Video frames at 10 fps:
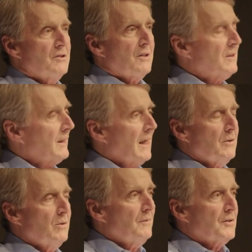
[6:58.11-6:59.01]
Just like
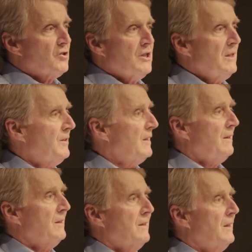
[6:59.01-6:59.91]
I couldn't have achieved
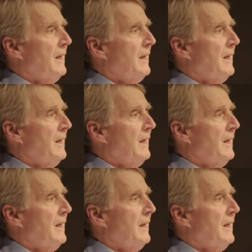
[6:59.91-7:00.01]
anything to